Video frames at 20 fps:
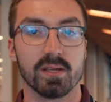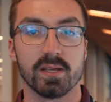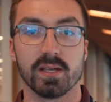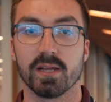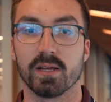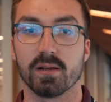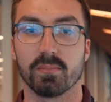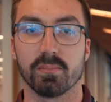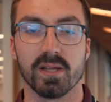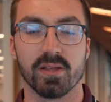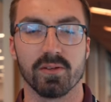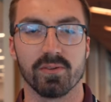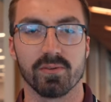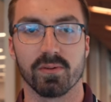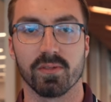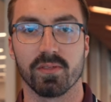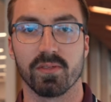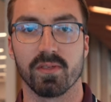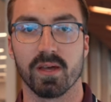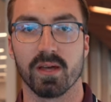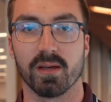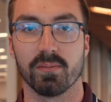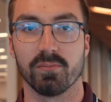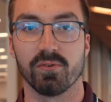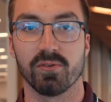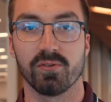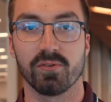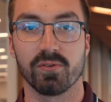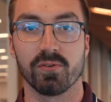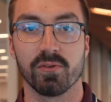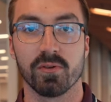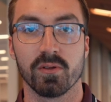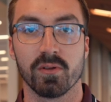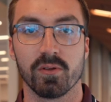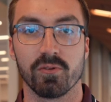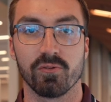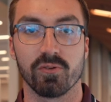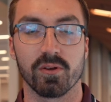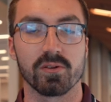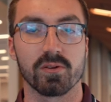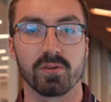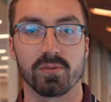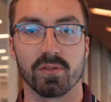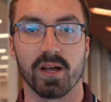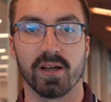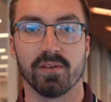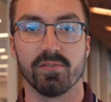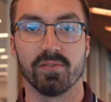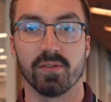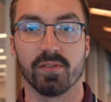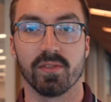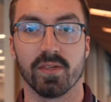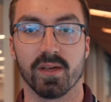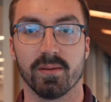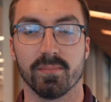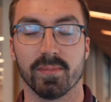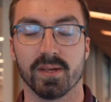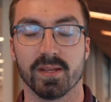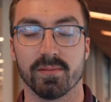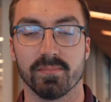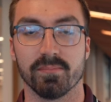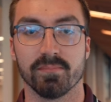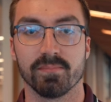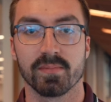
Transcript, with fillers: eating meals with them, just sharing your lives with them, and